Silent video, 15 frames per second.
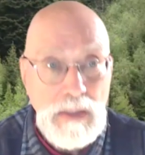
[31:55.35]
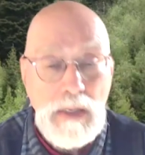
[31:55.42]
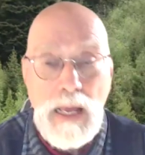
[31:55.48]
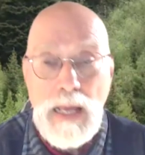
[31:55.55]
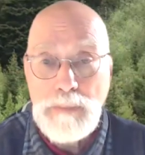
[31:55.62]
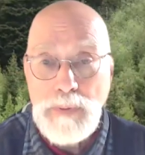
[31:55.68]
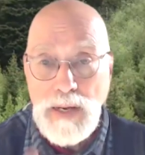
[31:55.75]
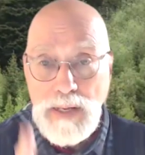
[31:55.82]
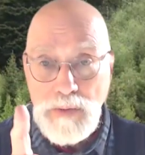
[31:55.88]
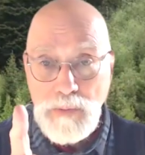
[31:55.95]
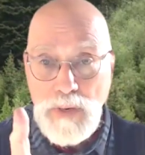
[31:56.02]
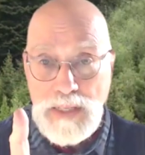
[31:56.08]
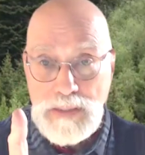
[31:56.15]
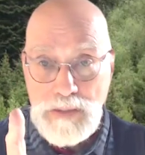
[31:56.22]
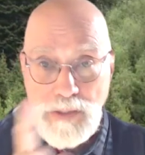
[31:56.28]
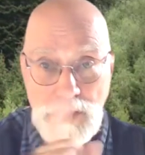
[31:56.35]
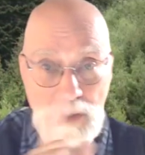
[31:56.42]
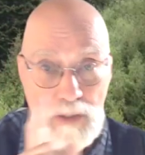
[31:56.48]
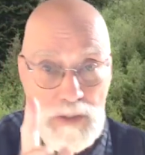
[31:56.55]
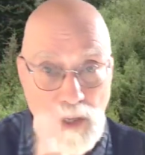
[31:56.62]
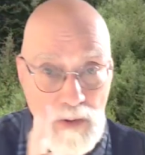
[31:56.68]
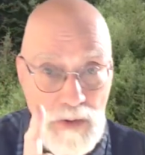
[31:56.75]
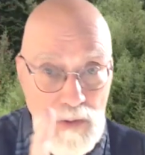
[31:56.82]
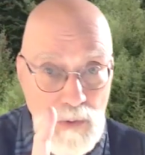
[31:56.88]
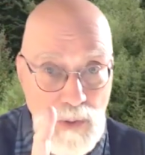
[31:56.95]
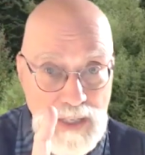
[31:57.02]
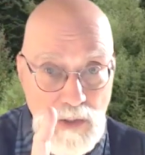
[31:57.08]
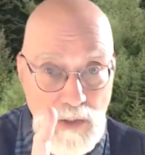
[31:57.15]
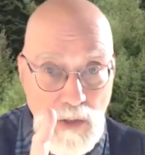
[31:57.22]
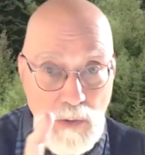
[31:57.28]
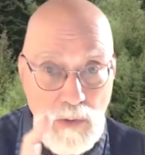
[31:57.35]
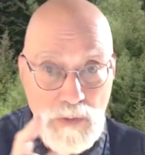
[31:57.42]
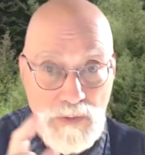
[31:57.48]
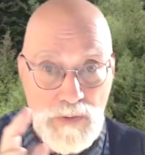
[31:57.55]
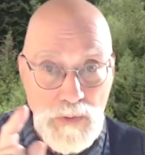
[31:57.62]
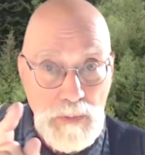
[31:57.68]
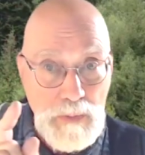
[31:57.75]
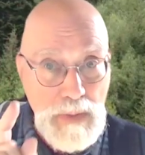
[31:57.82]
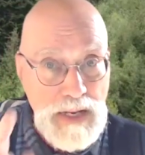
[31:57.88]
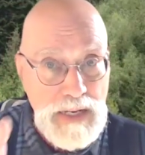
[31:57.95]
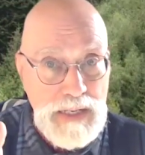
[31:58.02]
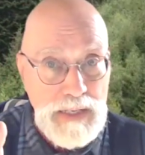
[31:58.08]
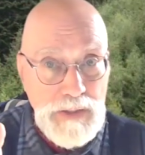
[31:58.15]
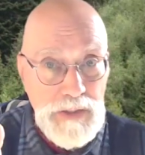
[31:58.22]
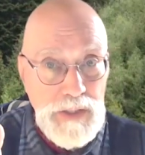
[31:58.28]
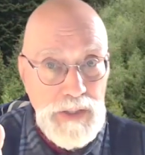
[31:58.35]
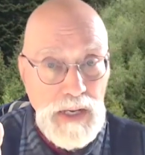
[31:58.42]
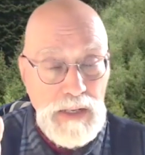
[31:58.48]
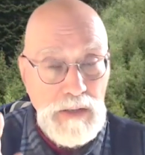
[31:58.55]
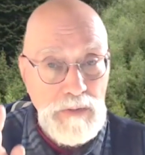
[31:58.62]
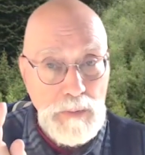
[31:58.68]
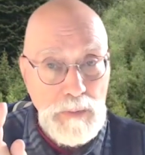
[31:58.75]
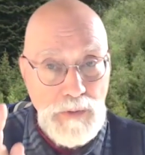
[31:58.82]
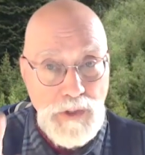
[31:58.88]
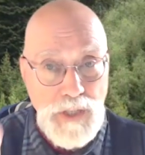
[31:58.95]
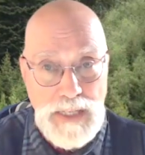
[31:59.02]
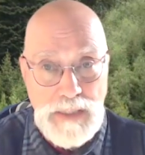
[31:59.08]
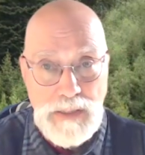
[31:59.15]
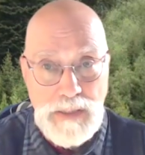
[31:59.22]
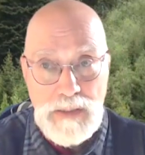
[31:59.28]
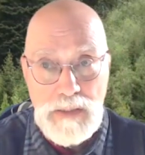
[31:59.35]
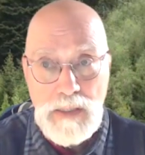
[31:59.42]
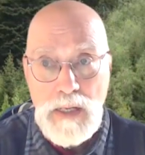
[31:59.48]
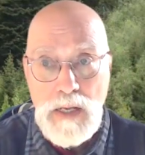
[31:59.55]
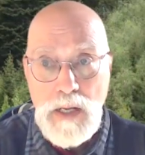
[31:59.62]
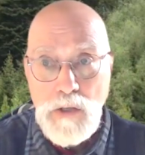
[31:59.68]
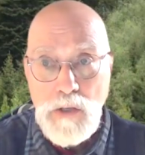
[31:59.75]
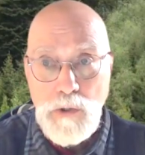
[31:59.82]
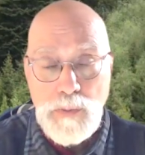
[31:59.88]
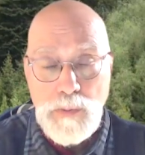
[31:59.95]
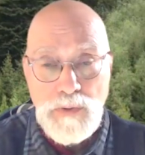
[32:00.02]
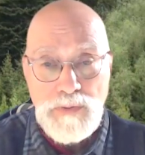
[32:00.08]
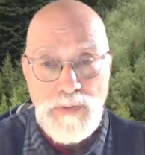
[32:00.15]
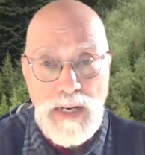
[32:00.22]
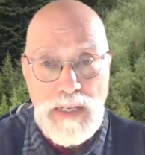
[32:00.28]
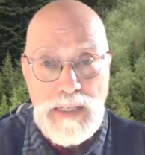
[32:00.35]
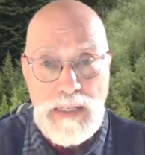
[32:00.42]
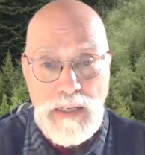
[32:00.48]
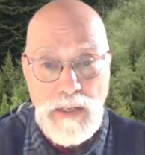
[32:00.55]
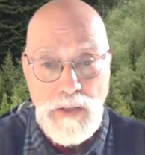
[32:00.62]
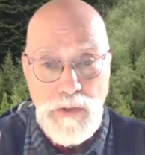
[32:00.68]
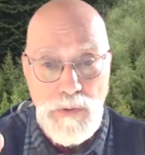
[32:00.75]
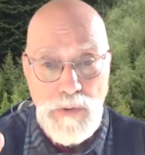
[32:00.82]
And by the way, just another quick note, for many years I have objected to providing